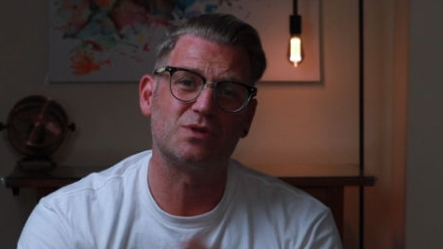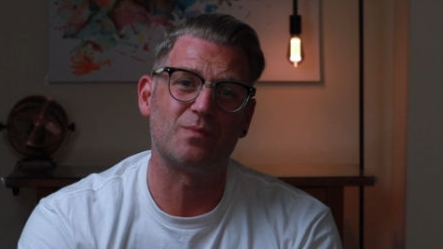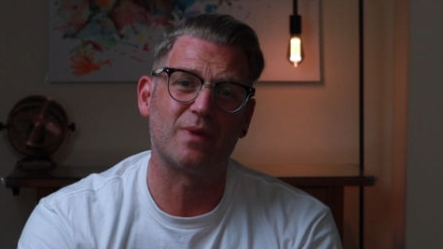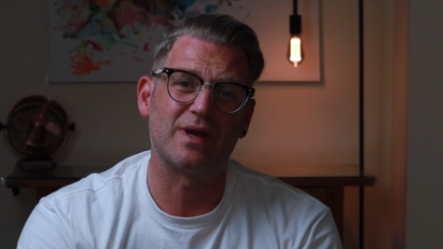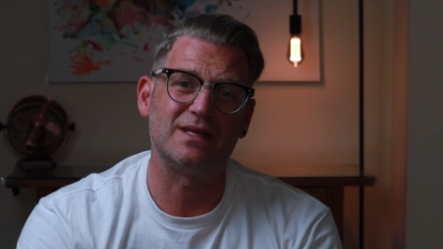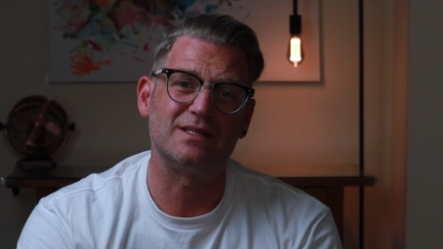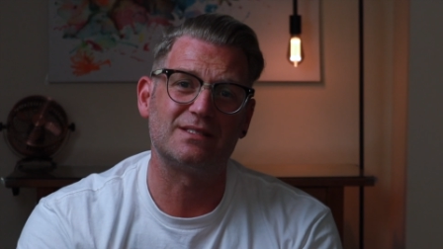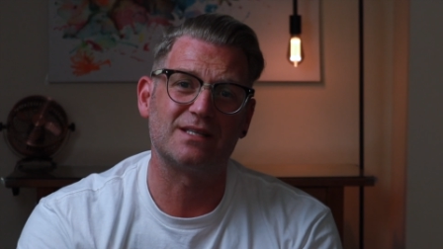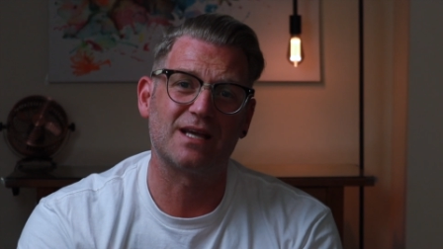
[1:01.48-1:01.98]

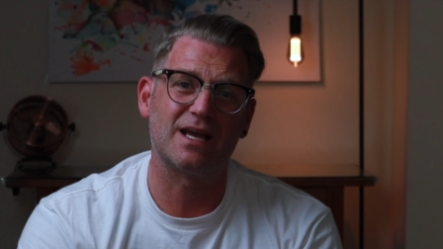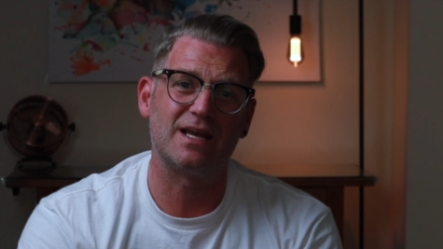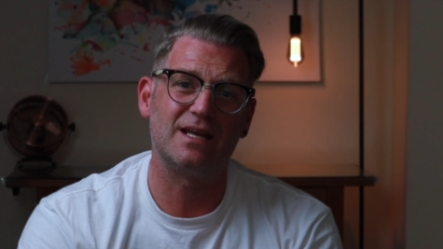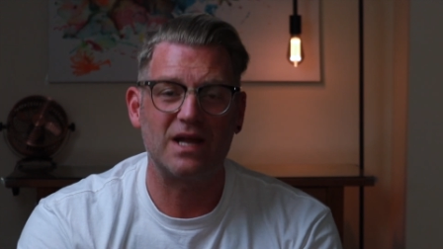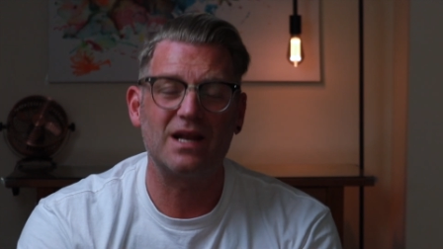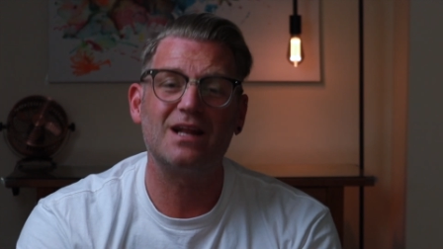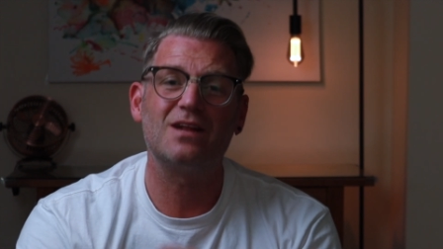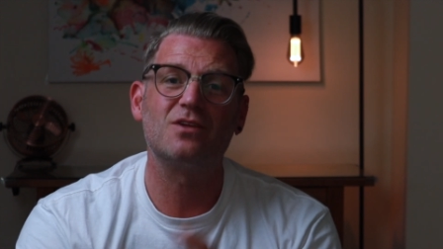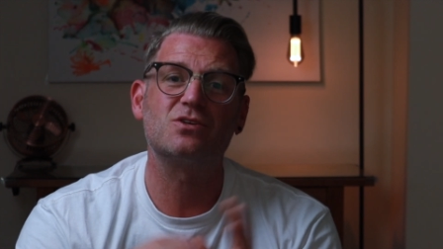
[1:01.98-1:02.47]
maintain,
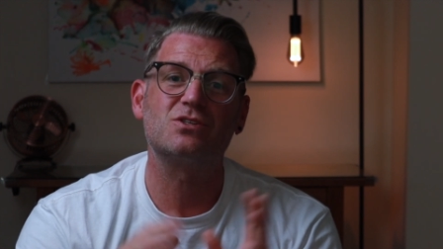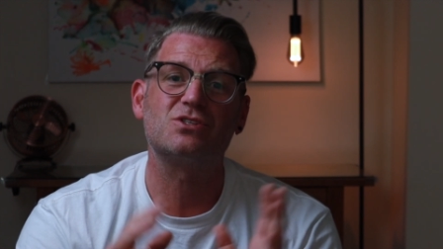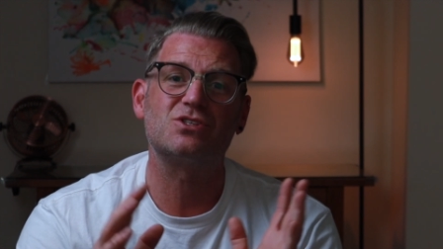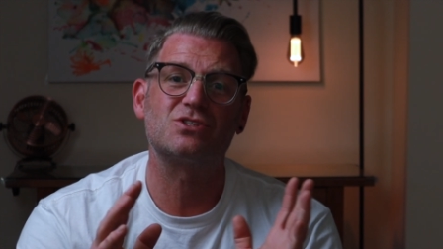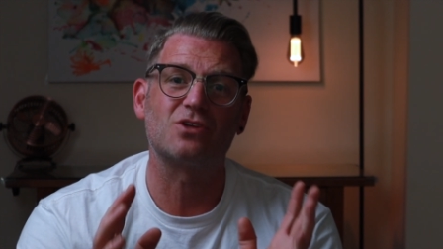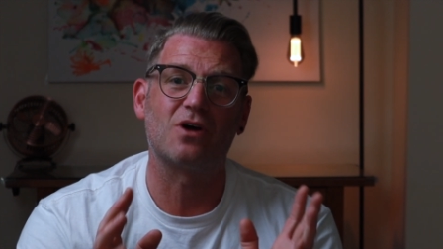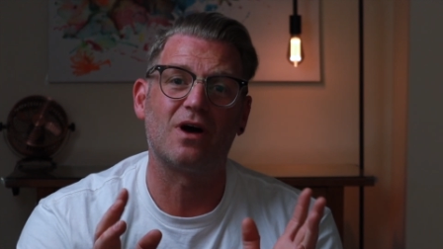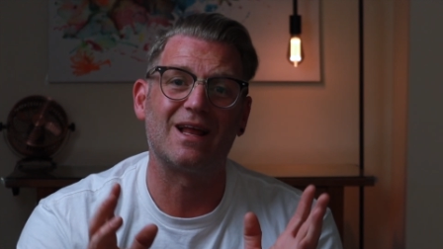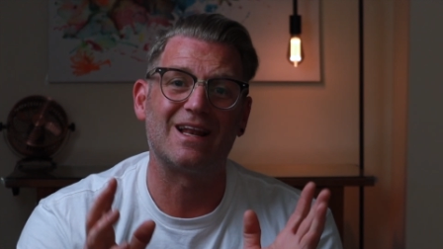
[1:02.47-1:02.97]
and it looks
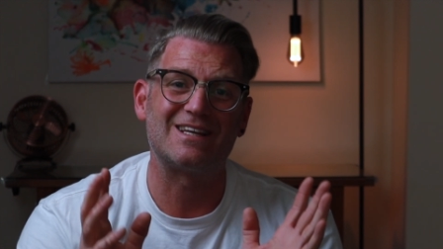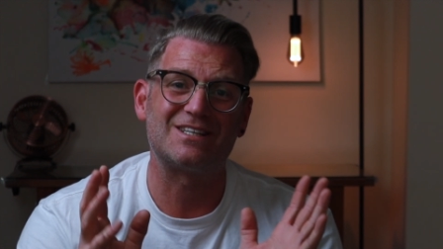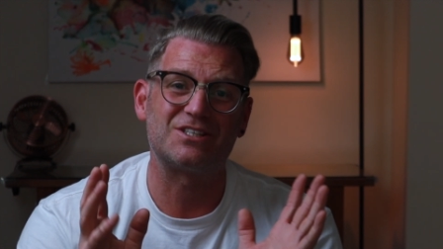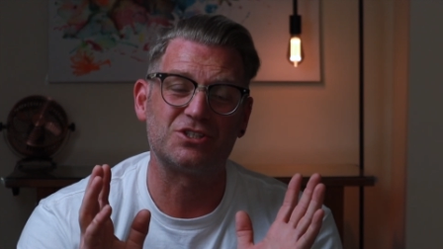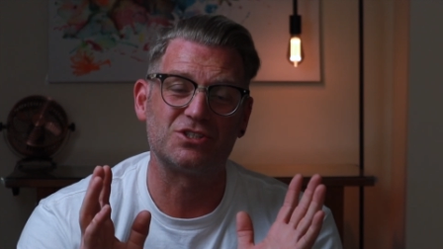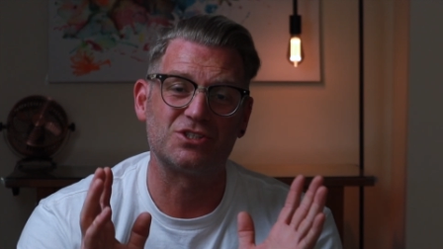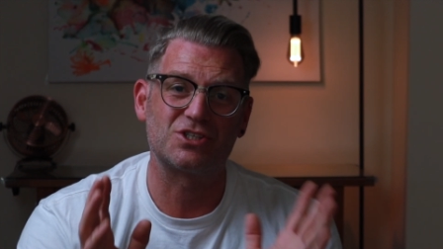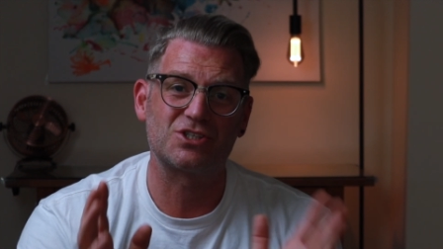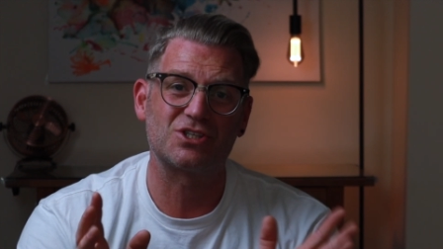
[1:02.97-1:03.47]

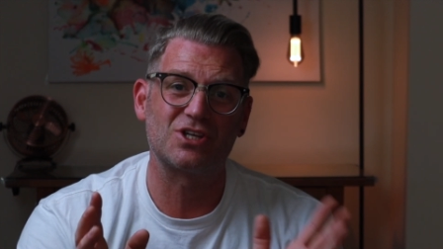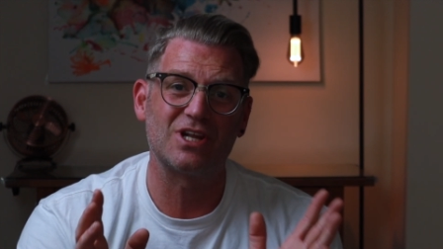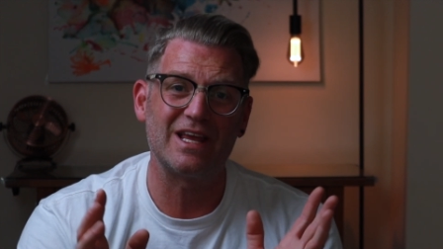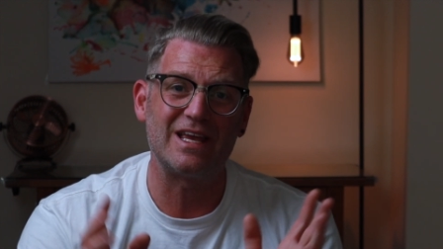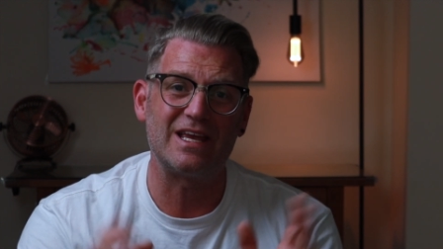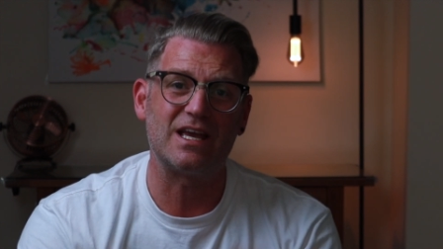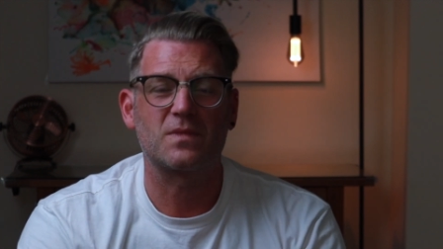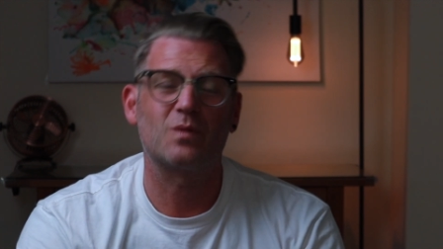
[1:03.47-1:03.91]
stylish and sleek.